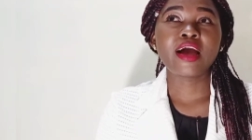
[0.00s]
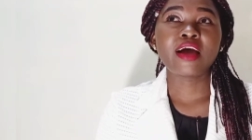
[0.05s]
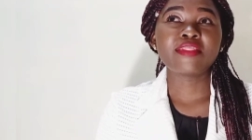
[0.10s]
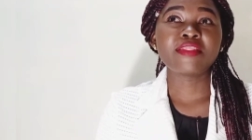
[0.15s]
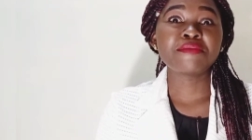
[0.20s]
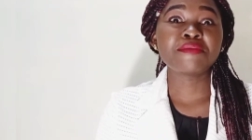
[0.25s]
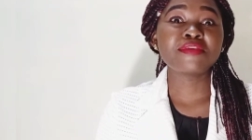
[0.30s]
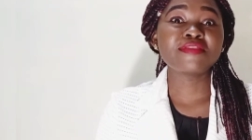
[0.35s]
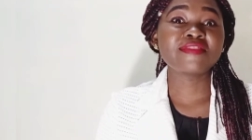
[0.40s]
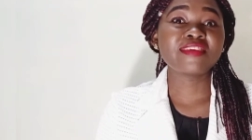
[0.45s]

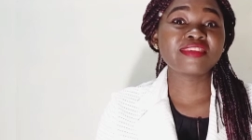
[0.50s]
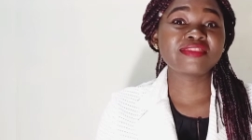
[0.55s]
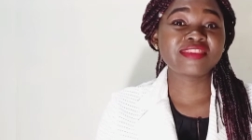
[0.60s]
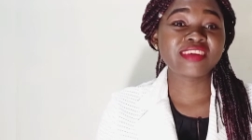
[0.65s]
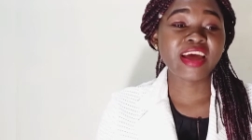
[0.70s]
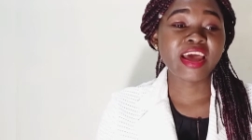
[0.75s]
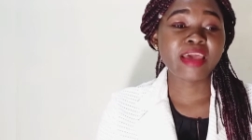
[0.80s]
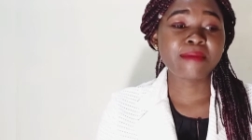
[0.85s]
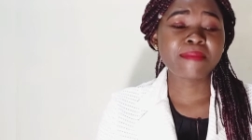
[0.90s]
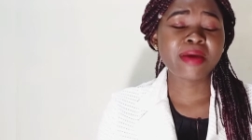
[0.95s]
There is a
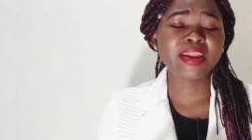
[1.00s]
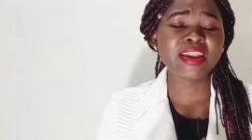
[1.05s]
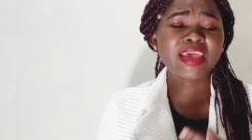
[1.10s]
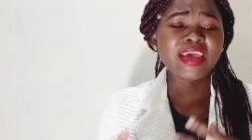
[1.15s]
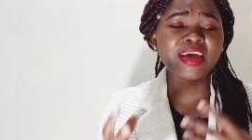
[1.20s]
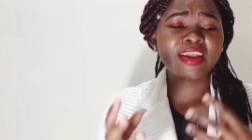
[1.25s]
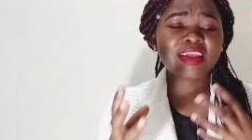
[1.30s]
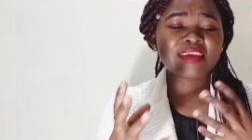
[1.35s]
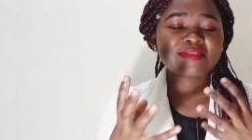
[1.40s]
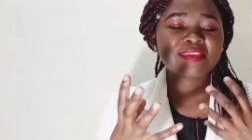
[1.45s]
time, and I
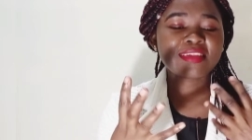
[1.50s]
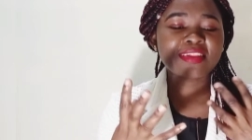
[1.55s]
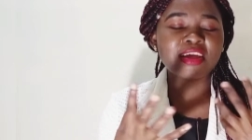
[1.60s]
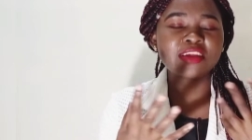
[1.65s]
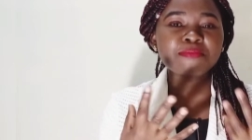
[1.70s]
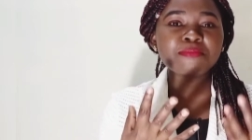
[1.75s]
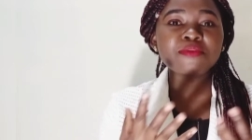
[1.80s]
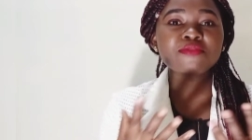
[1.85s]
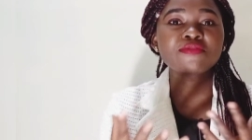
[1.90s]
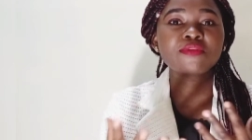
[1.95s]
understand
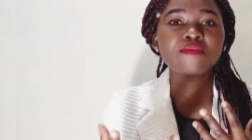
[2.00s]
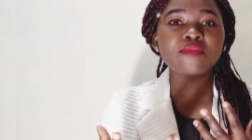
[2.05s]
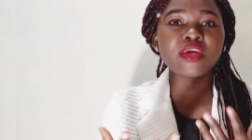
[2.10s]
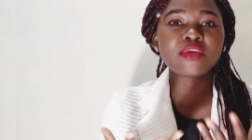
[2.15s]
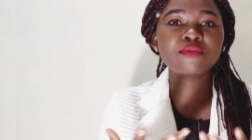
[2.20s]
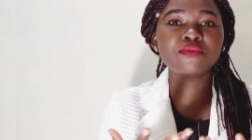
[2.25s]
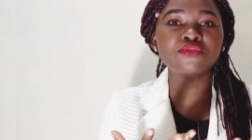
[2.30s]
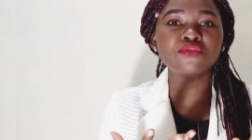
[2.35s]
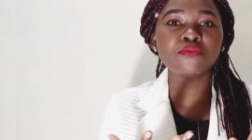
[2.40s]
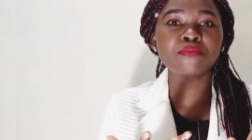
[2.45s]
that most of the
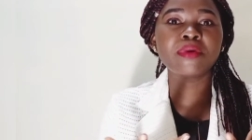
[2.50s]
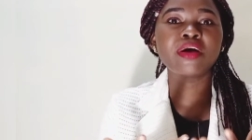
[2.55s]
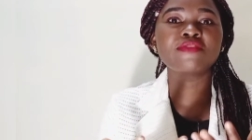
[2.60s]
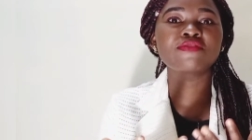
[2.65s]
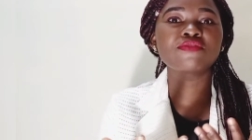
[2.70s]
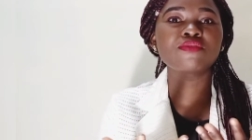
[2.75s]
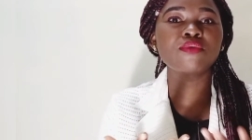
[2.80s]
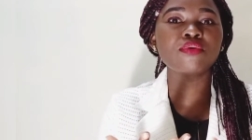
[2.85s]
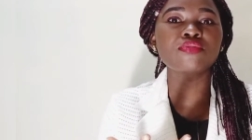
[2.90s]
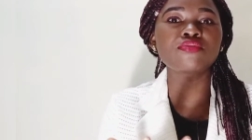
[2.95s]

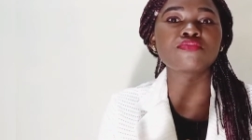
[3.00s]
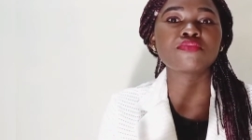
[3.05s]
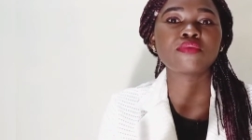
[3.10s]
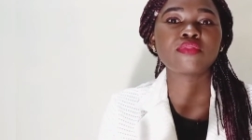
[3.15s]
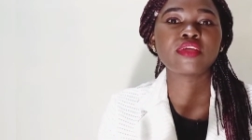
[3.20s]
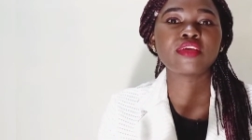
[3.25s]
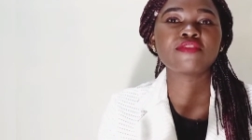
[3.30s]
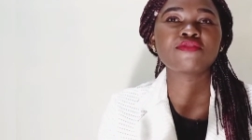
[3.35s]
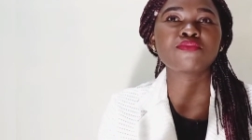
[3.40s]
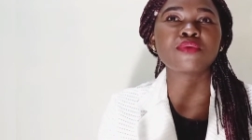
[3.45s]
YouTubers go through
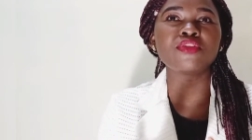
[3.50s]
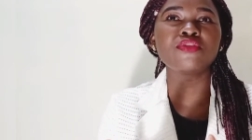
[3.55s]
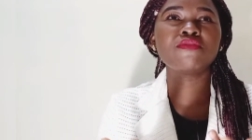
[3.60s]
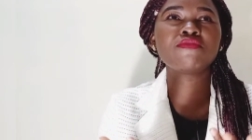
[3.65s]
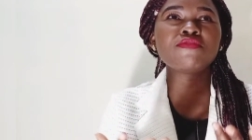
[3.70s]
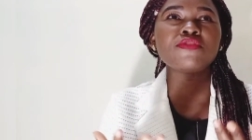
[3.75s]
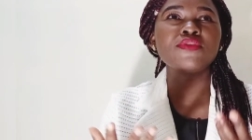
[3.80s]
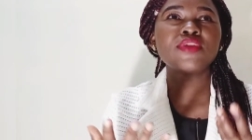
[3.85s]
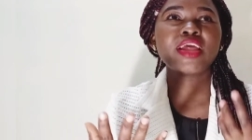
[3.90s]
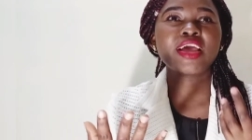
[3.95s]
this, when you
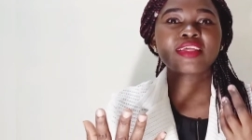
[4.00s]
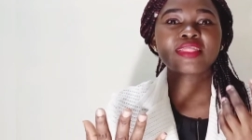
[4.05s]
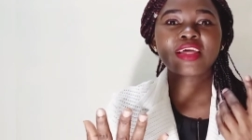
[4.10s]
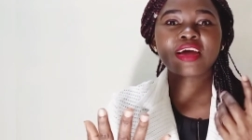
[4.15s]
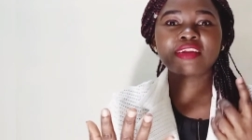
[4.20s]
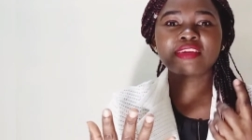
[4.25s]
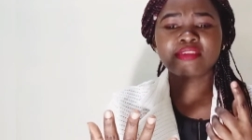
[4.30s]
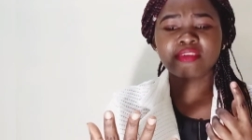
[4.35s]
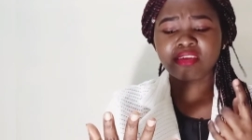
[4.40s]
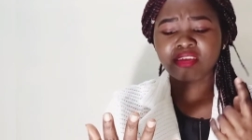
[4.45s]
feel like
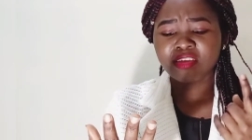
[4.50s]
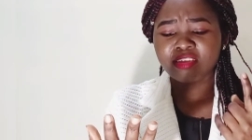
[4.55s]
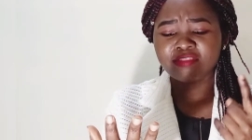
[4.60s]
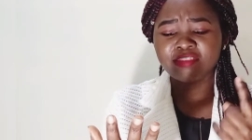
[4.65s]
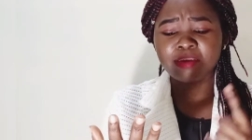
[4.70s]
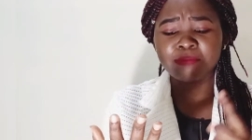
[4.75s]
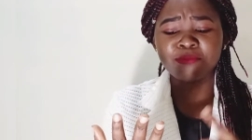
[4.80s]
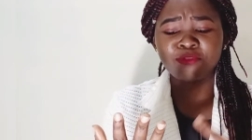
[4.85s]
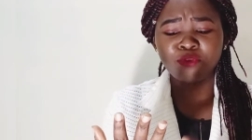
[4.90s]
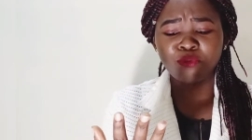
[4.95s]
that
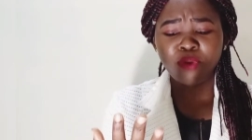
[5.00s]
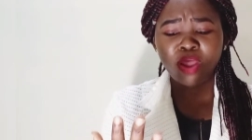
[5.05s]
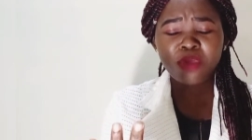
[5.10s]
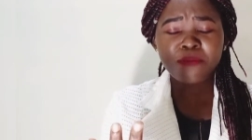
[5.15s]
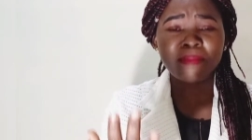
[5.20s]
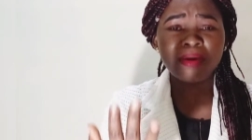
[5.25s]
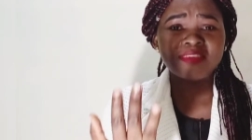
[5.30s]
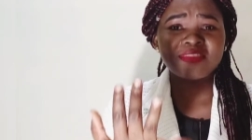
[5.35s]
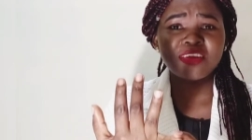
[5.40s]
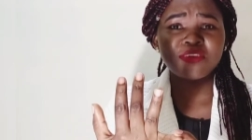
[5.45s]

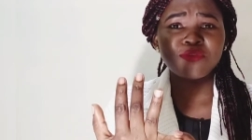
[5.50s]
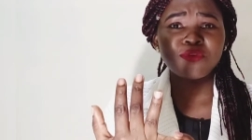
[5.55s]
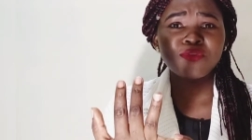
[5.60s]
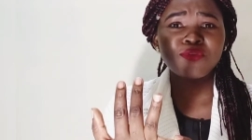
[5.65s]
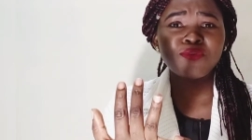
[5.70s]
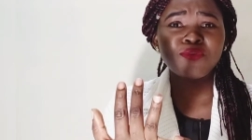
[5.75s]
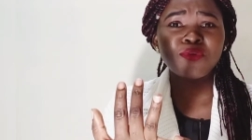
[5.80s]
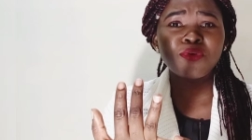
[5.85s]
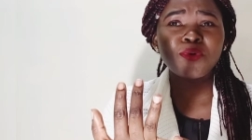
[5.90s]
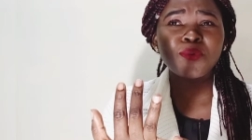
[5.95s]
subscribers are
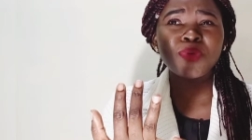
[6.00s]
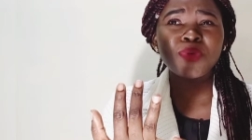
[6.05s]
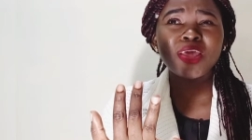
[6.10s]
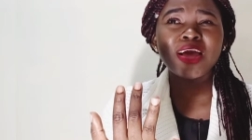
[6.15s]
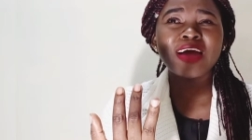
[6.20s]
not growing,